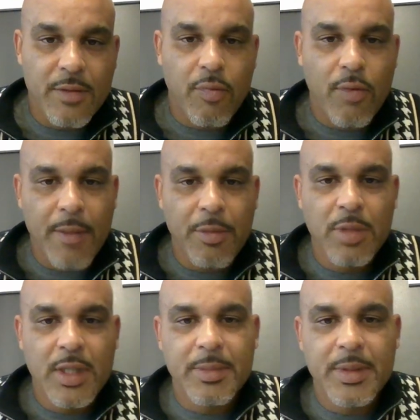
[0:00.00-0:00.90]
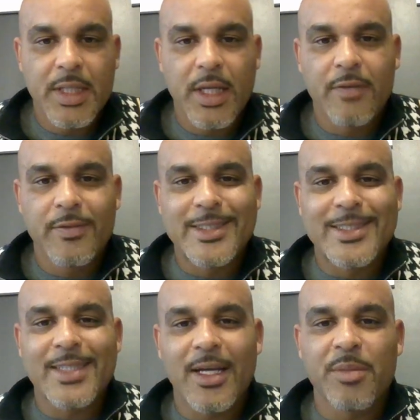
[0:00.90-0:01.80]
probably be a
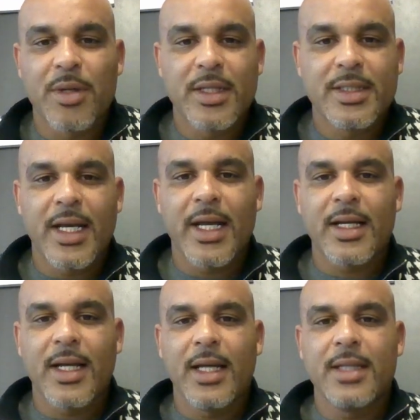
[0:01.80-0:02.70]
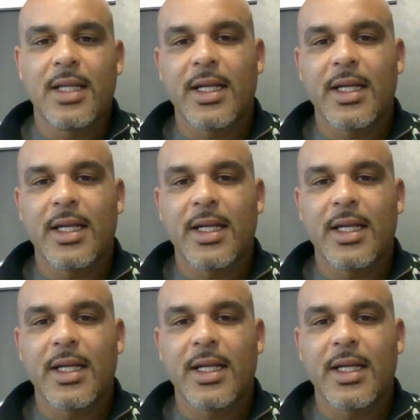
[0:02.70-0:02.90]
cyber attack kind,